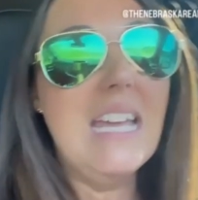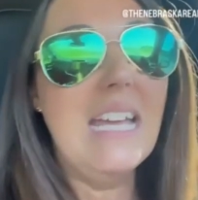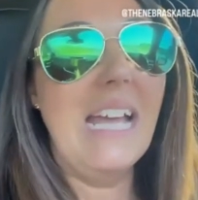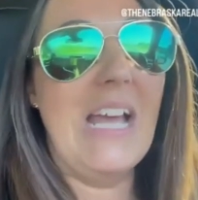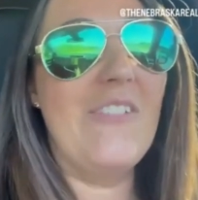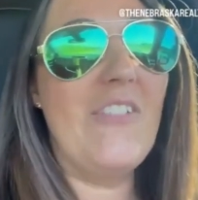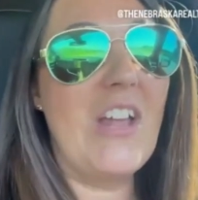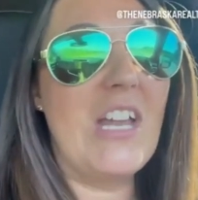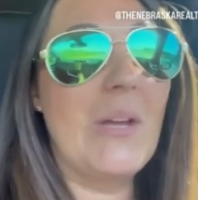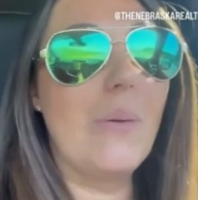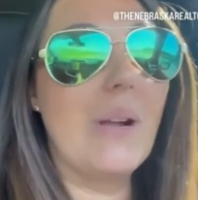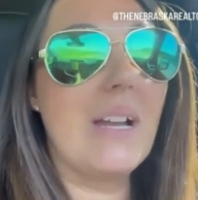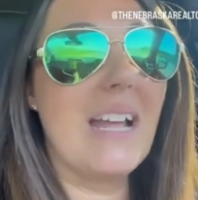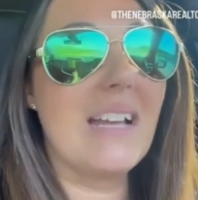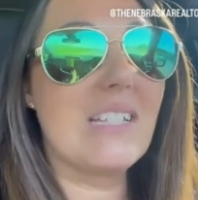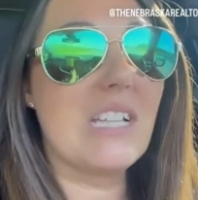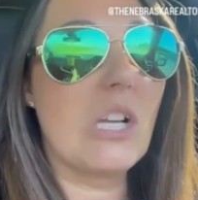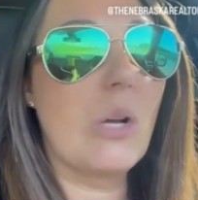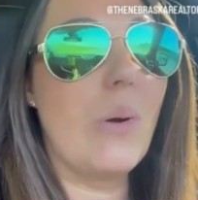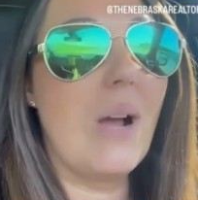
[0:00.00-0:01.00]
If anyone
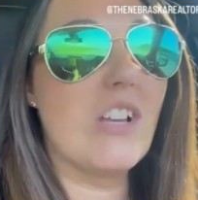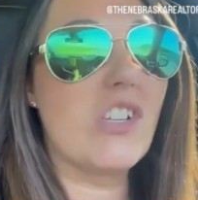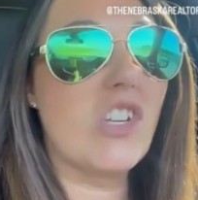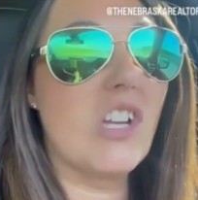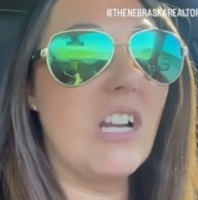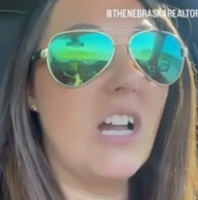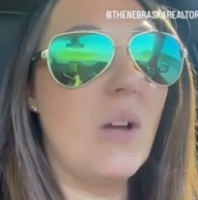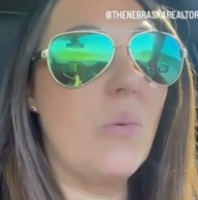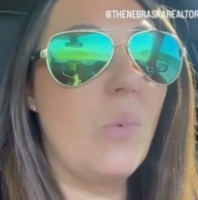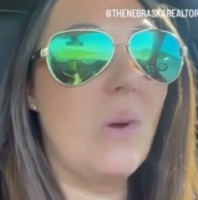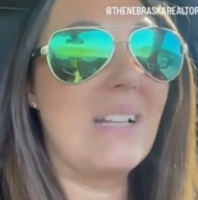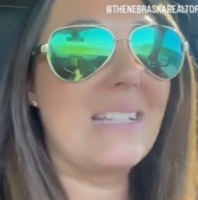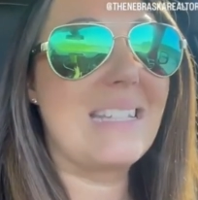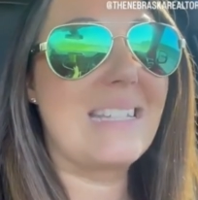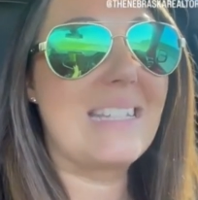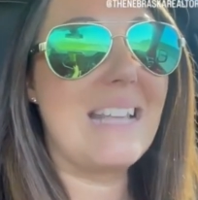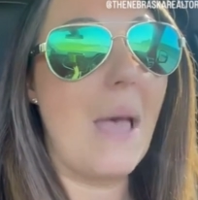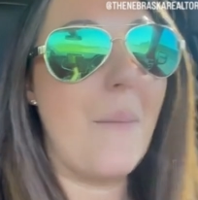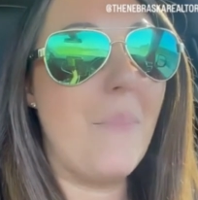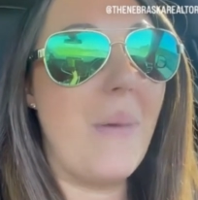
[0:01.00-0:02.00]
has a question on what
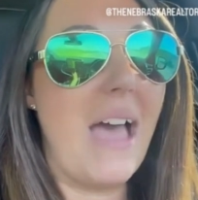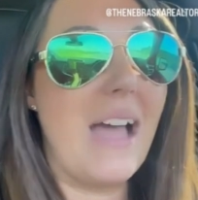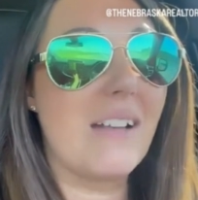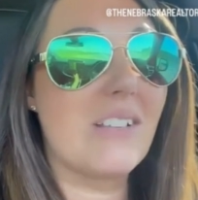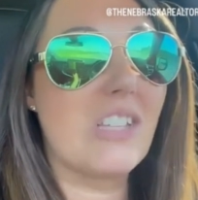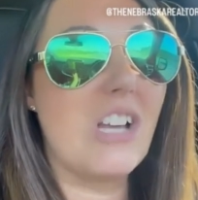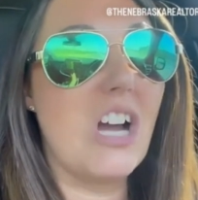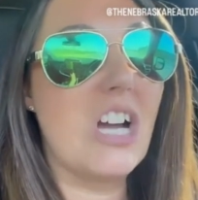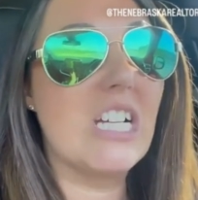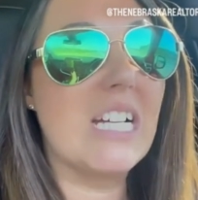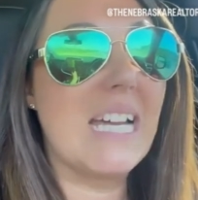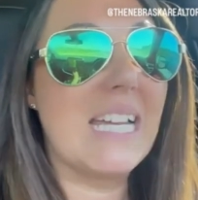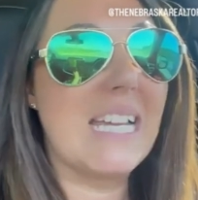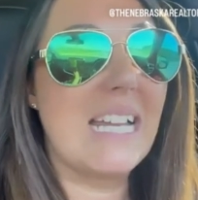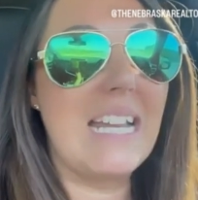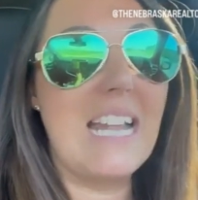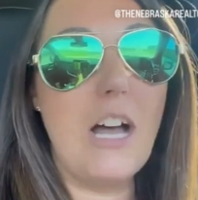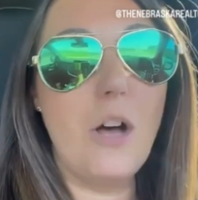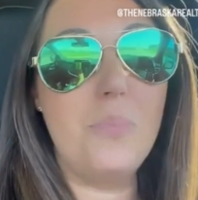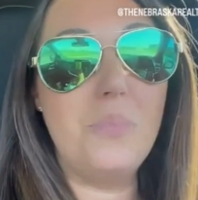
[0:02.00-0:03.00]
setbacks are, I
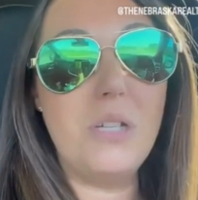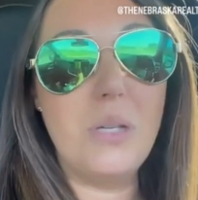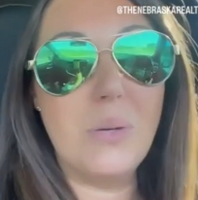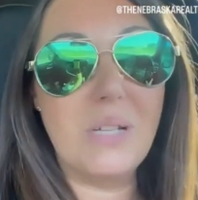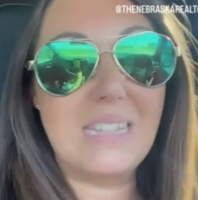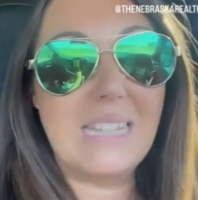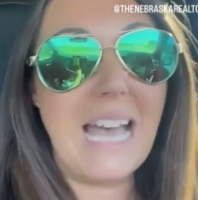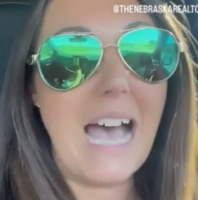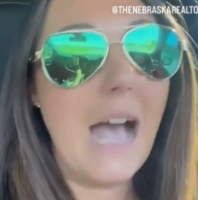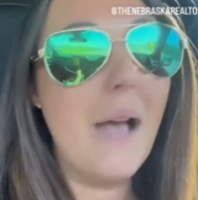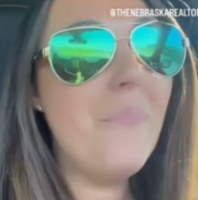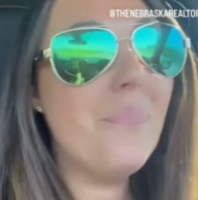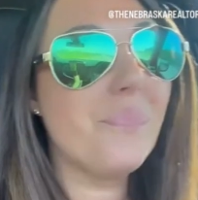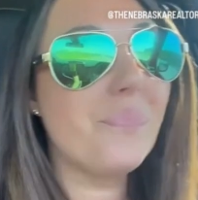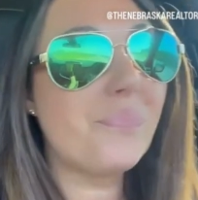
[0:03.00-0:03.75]
can help you with that.